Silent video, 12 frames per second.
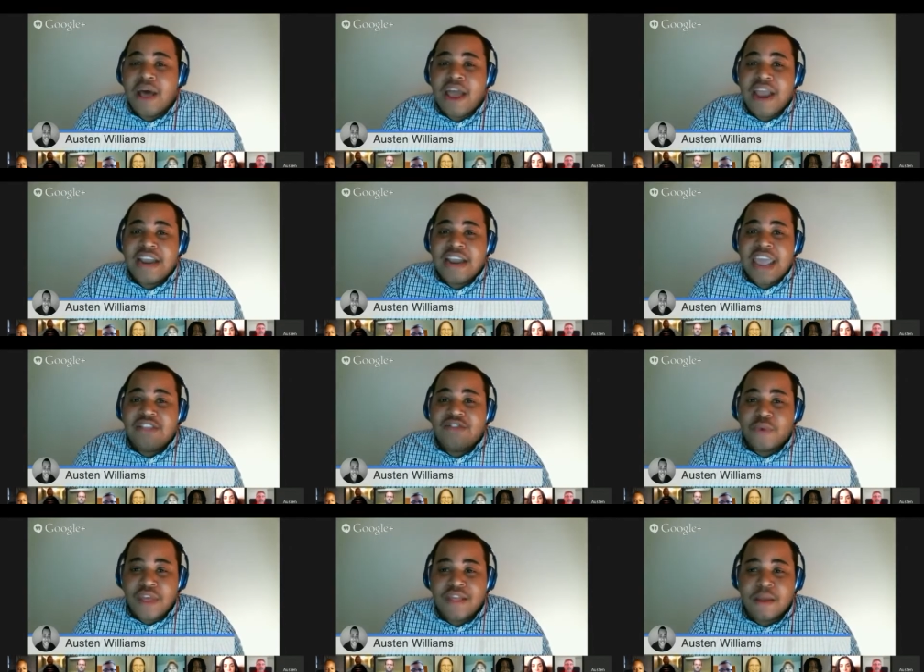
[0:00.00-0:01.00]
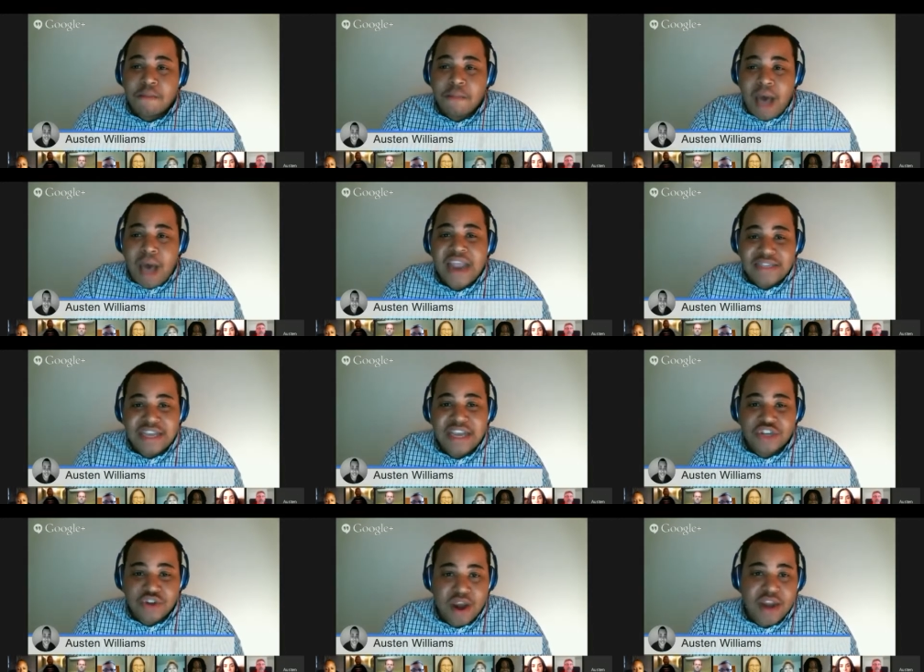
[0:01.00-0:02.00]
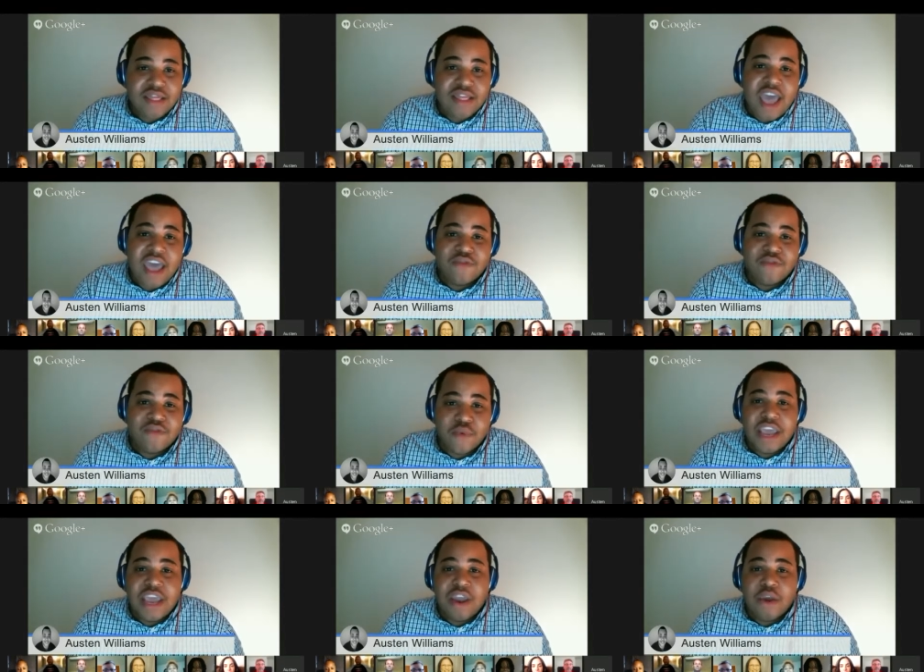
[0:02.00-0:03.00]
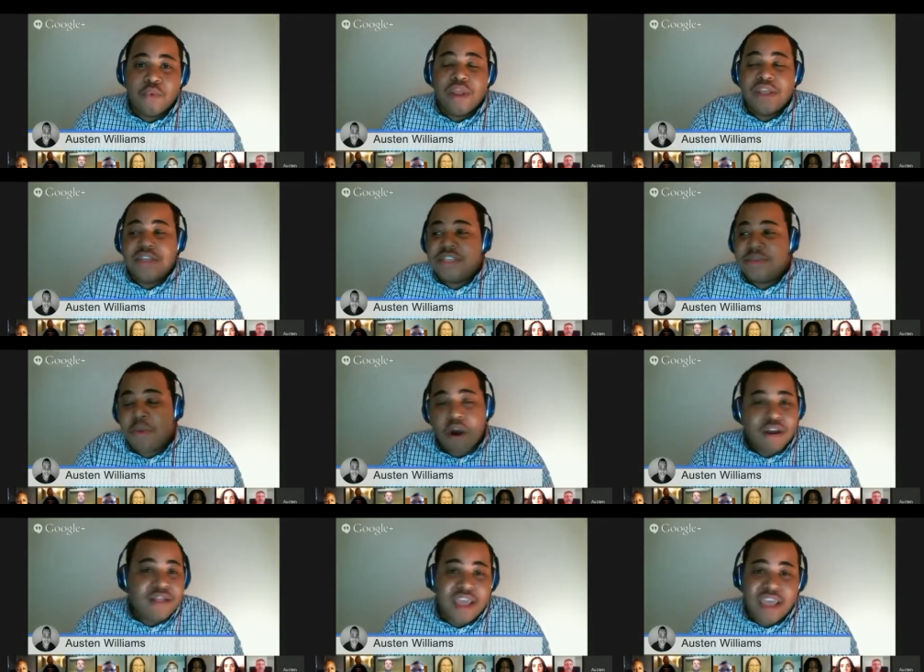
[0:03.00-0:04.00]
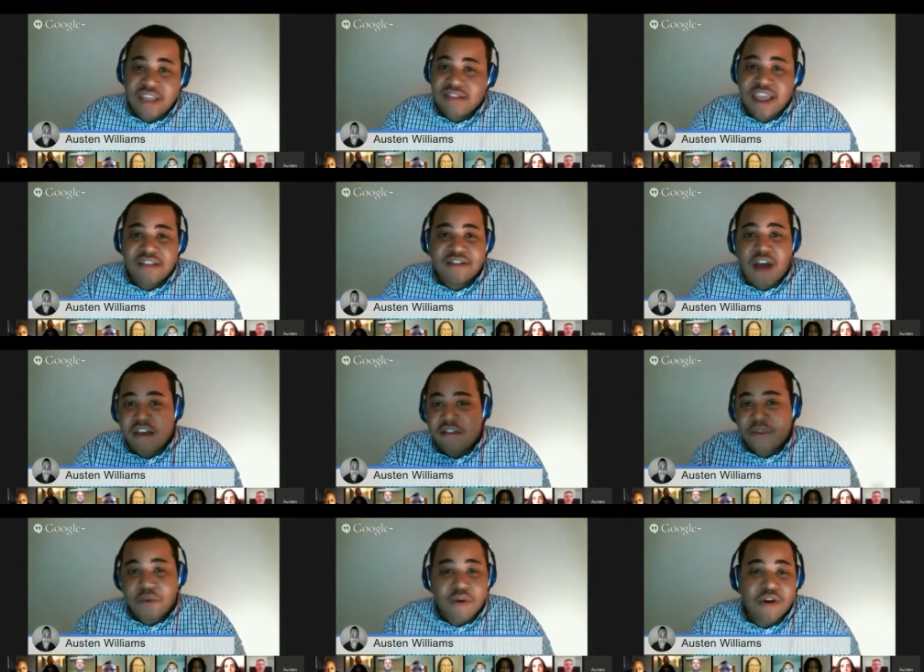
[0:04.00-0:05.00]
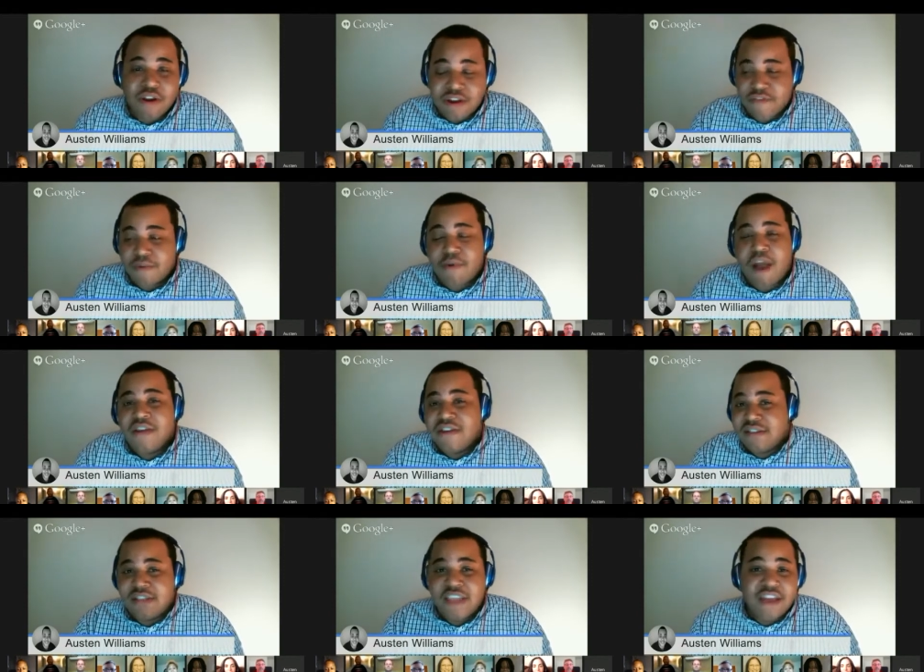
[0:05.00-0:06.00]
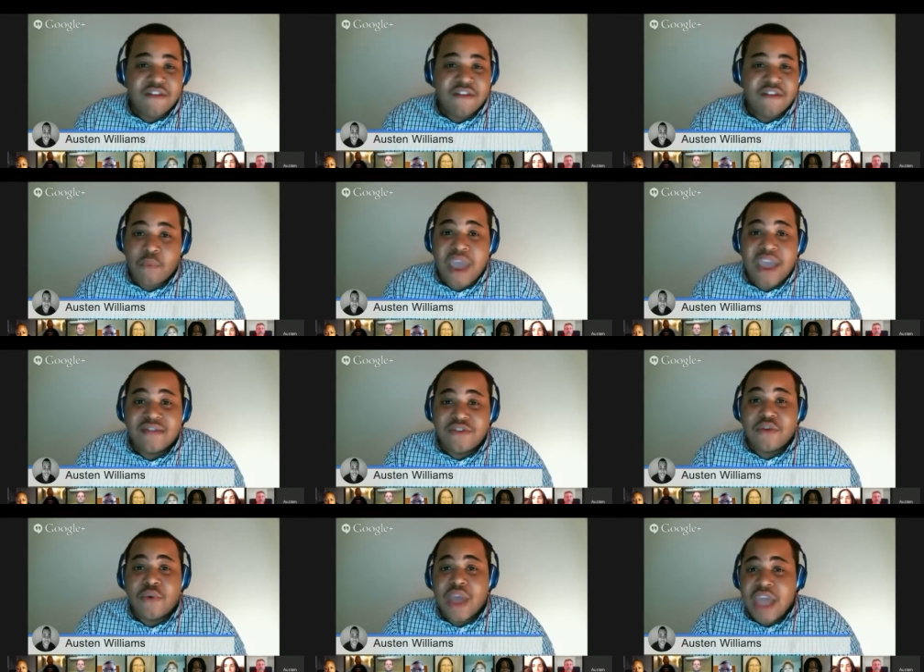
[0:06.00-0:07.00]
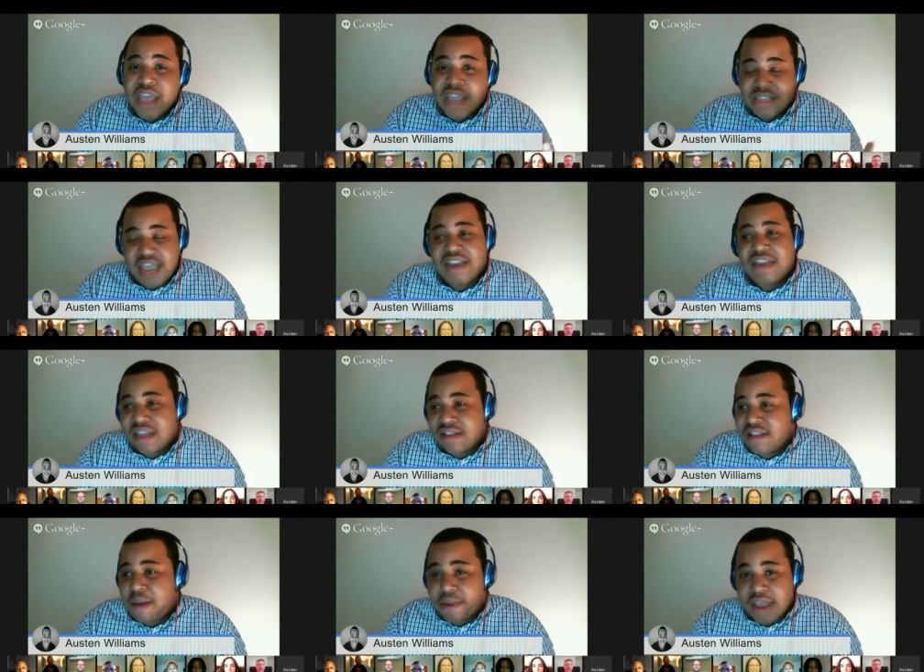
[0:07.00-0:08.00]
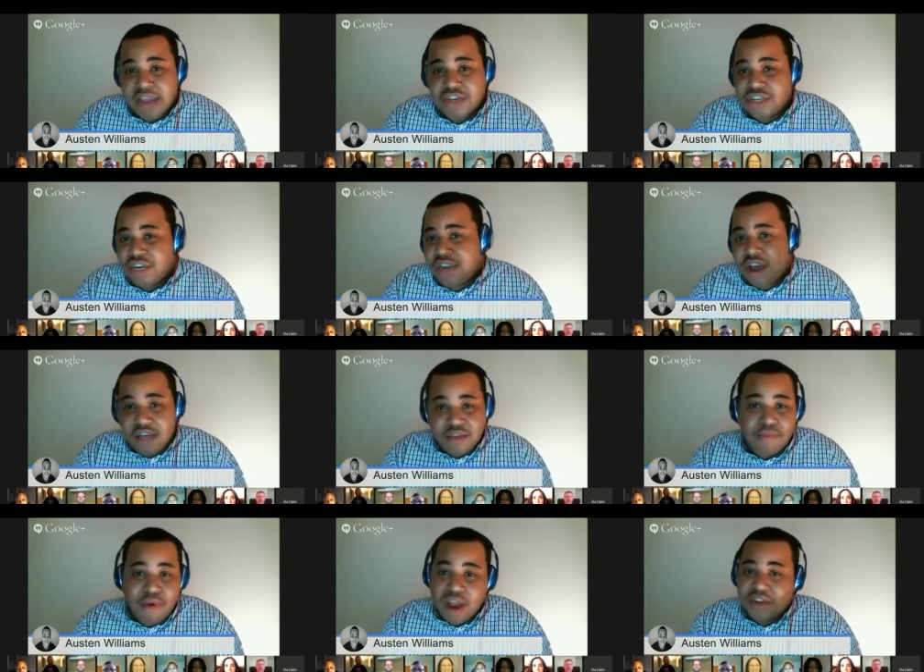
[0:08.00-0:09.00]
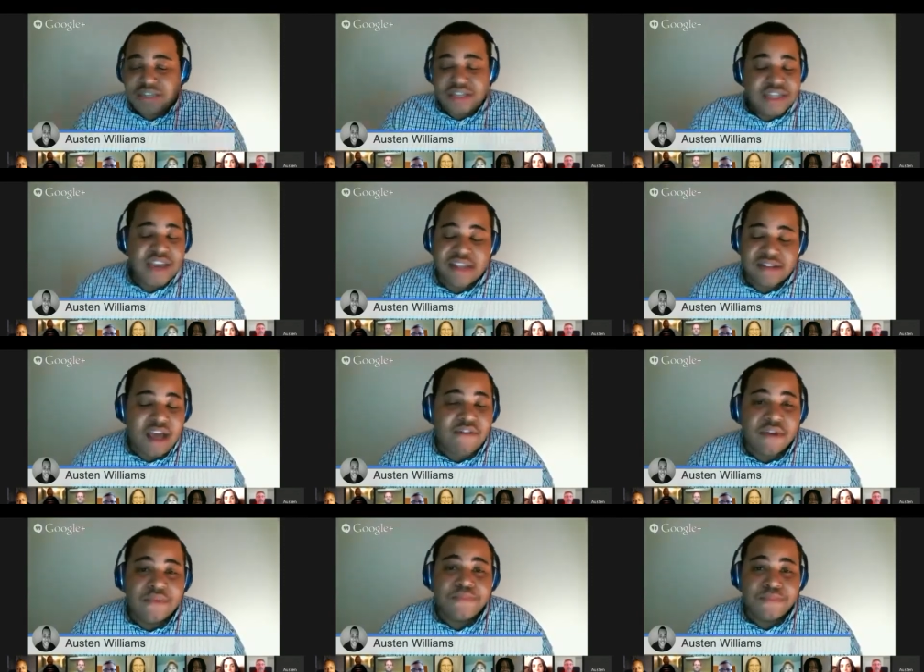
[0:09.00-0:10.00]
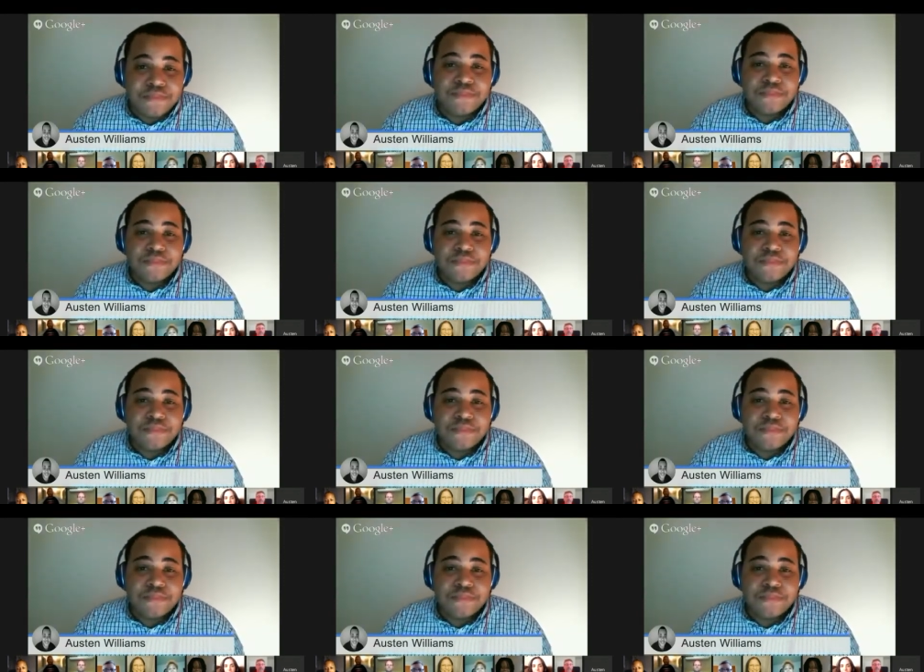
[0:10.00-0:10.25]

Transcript: But it's really the mindset training that has really, really sparked things and has caused me to work on different projects and think of ways to take the domination and other projects to the next level.